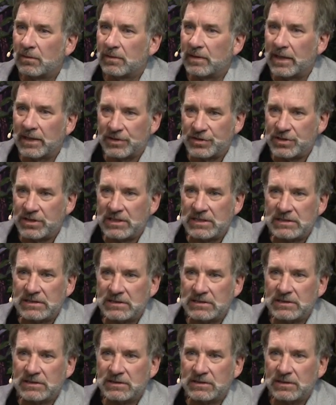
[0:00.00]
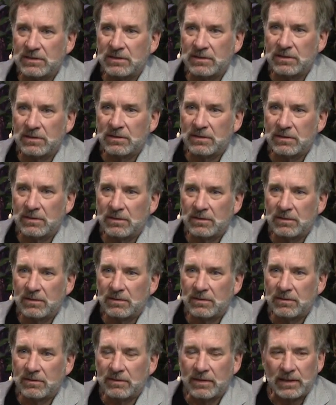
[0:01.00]
Not Jesus,
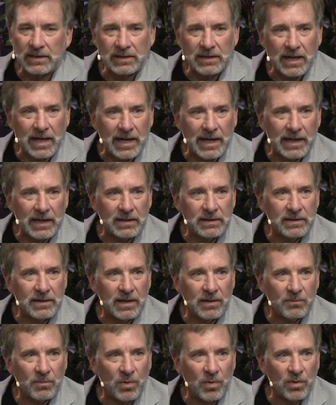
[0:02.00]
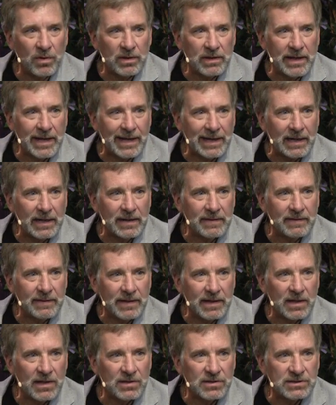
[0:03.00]
not God, not Buddha, not
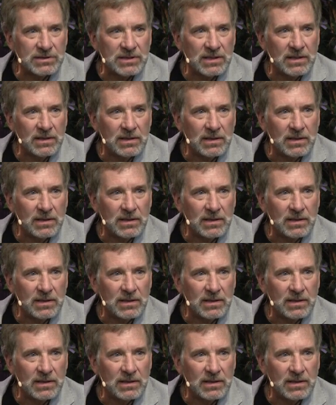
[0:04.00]
anything else.